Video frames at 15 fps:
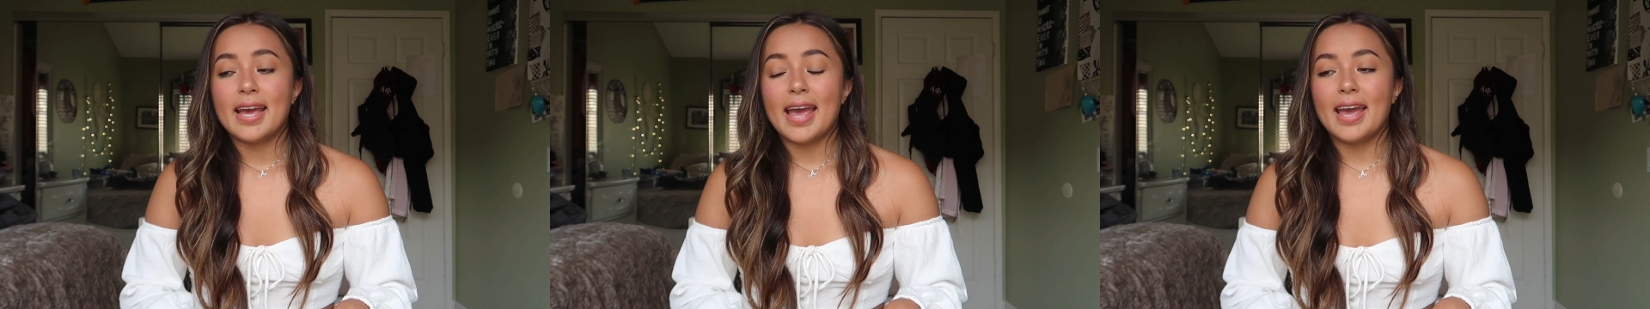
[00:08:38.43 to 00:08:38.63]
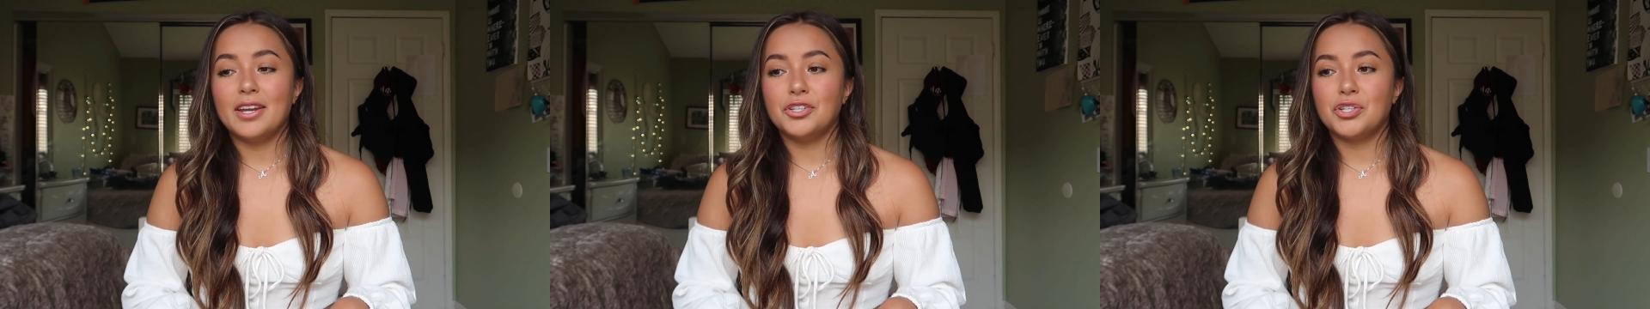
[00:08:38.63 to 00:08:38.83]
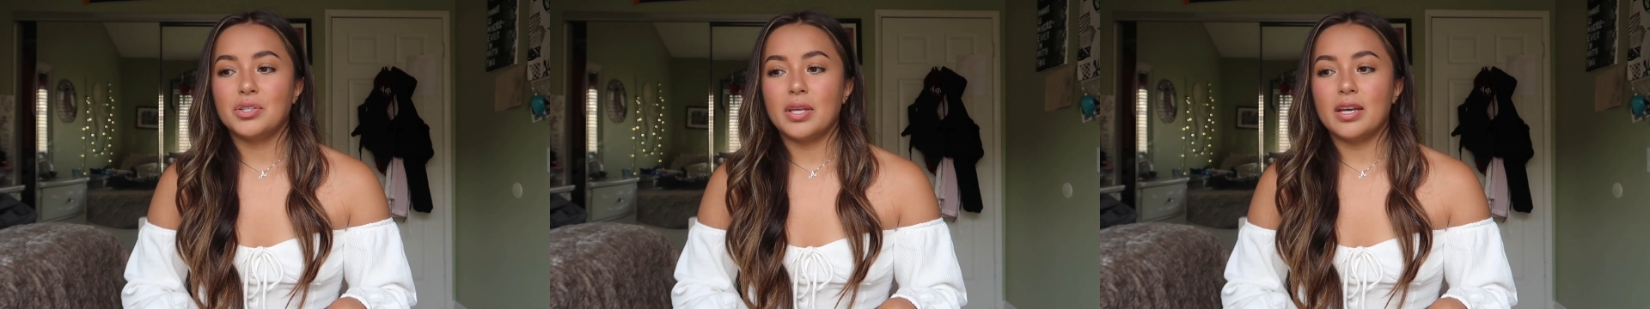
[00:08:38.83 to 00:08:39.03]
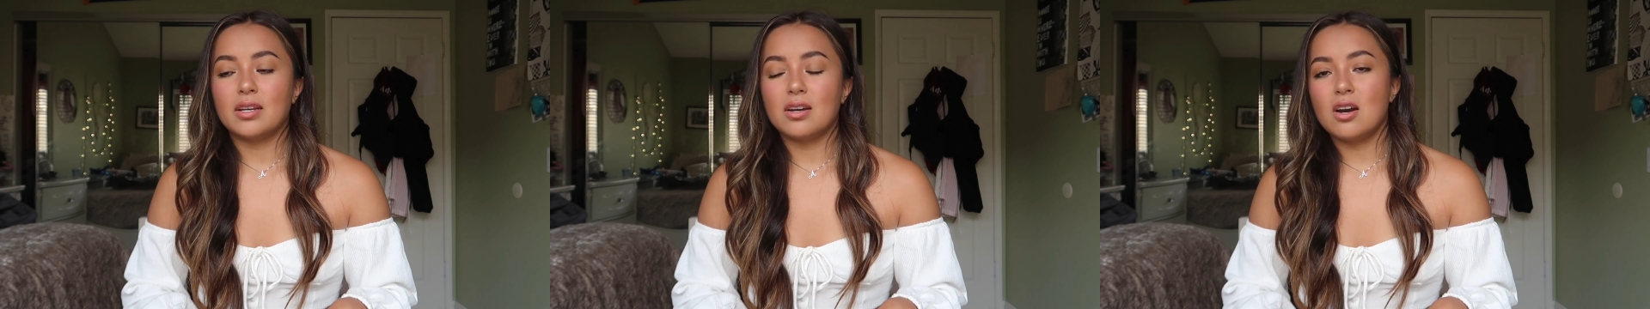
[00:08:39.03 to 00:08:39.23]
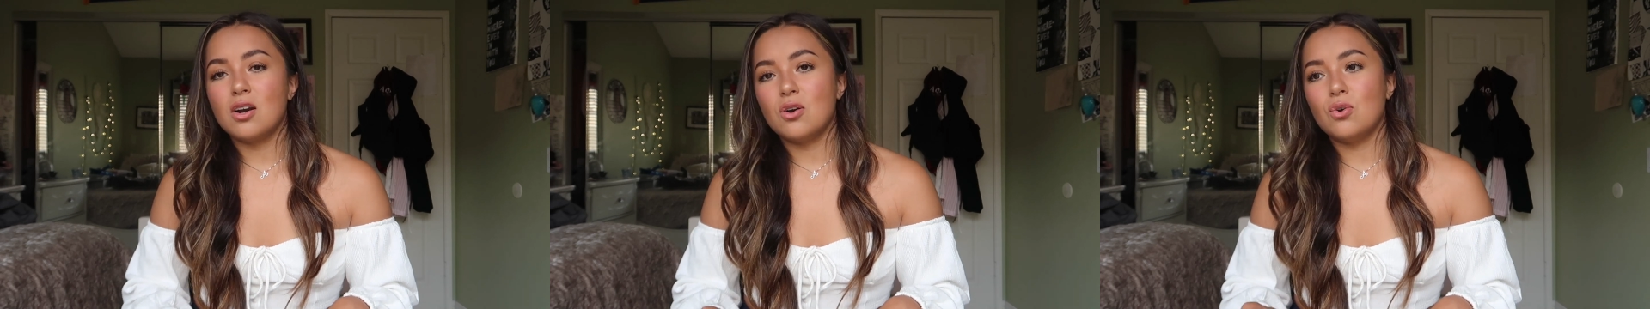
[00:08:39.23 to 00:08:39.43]
and you're
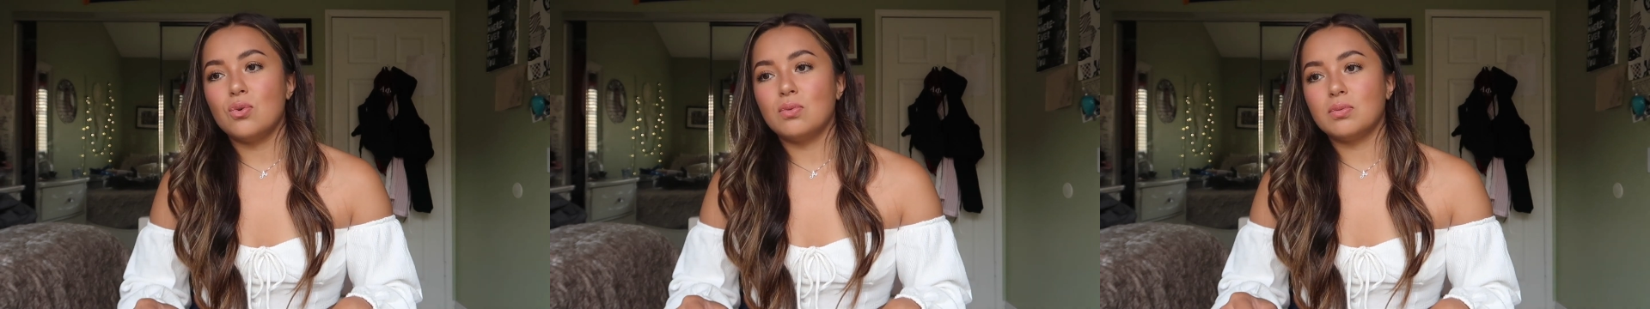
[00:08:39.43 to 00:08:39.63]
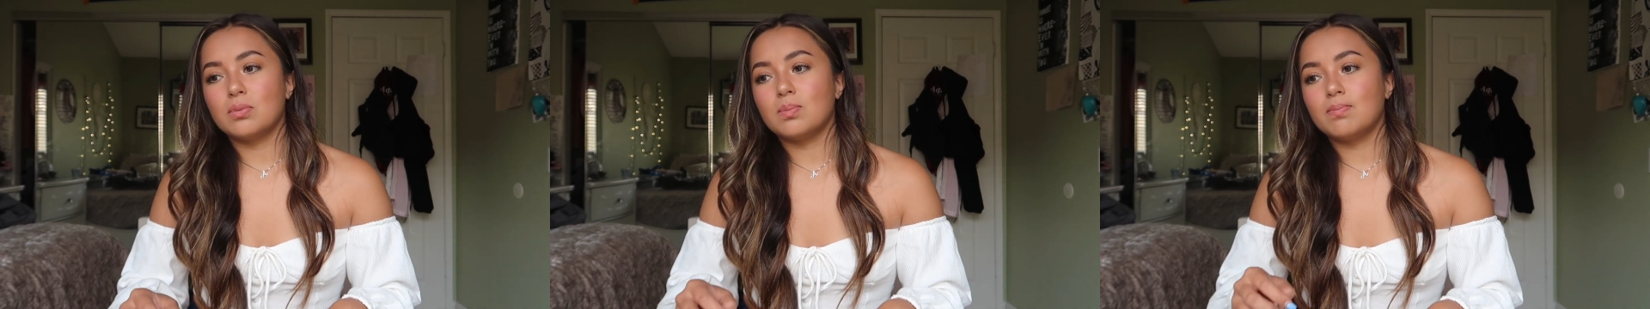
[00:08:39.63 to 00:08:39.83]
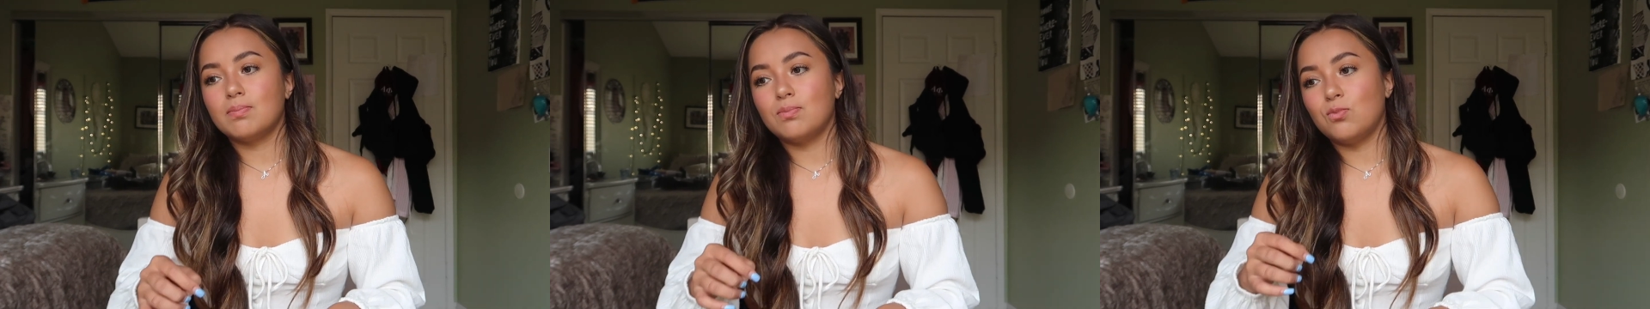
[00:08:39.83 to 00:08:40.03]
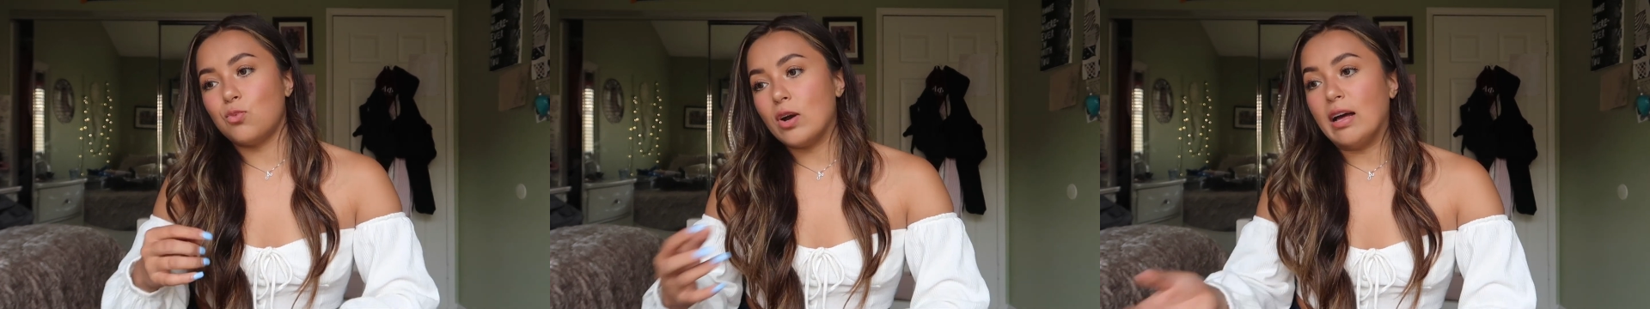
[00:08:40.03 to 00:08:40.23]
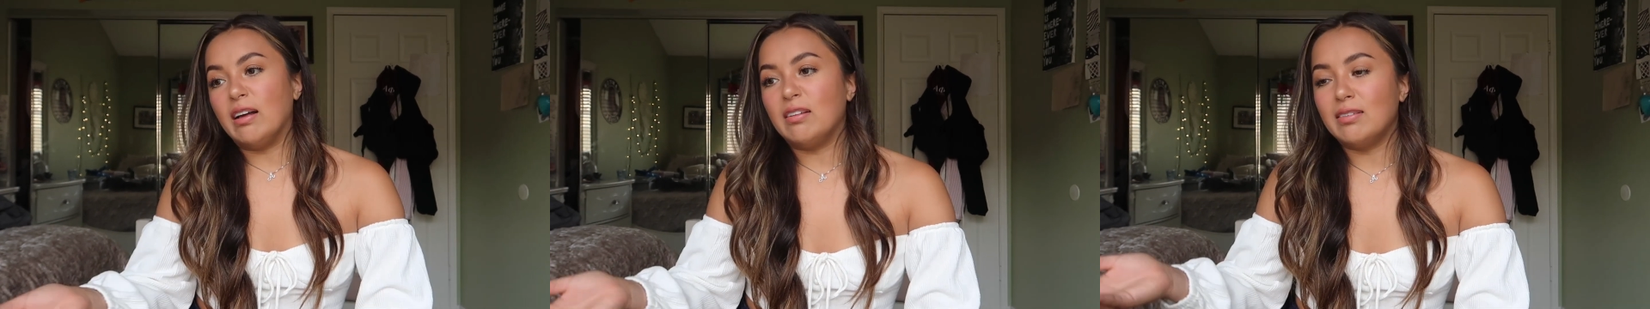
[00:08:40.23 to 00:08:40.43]
like, oh,
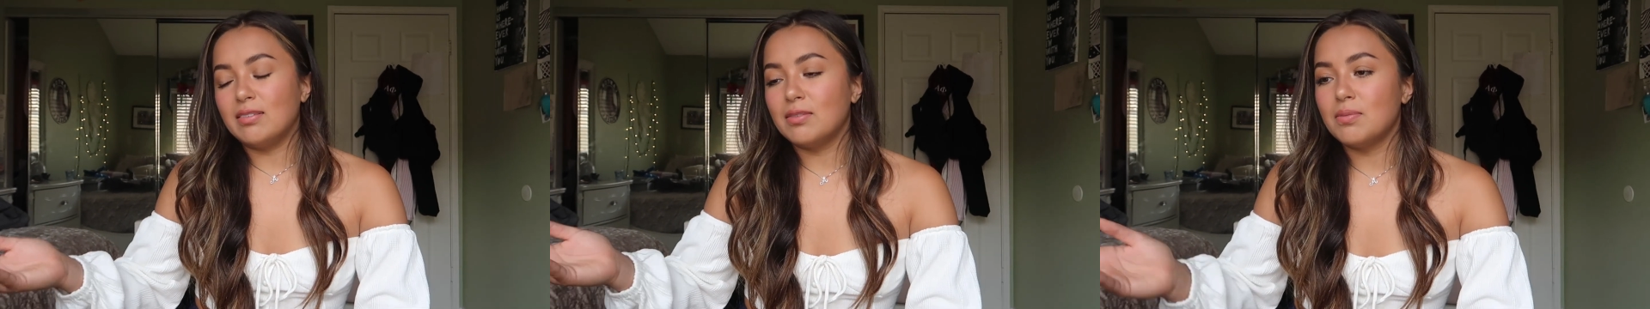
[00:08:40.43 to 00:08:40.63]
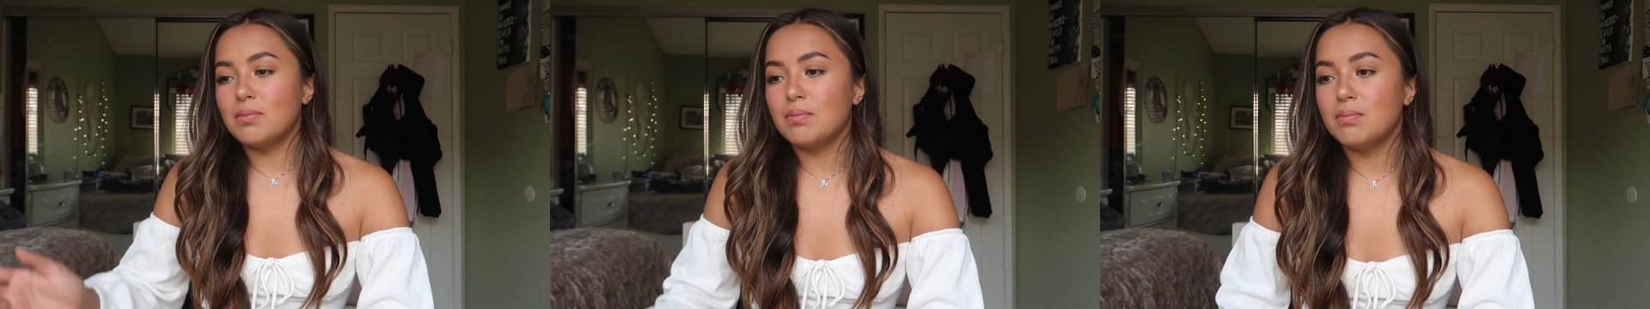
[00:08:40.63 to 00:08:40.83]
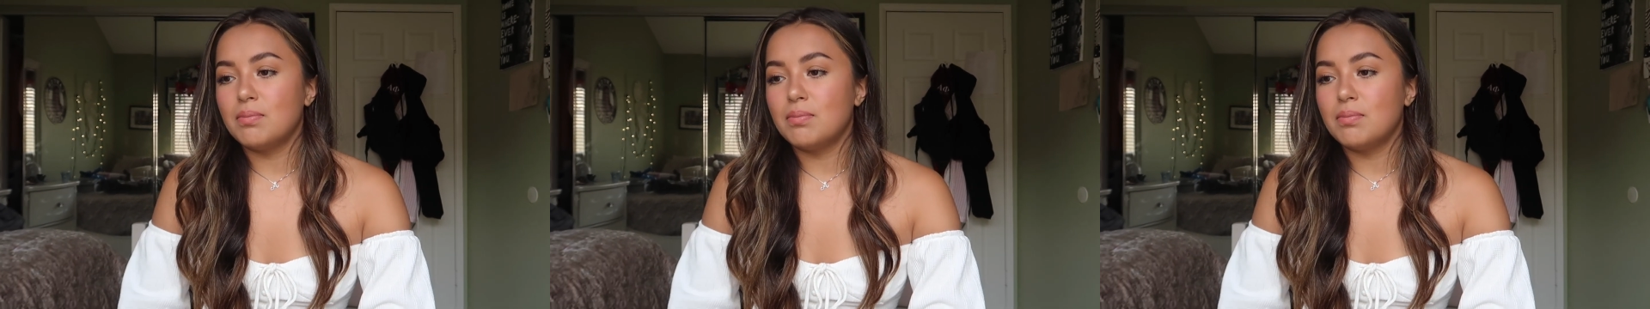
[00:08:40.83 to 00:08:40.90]
well,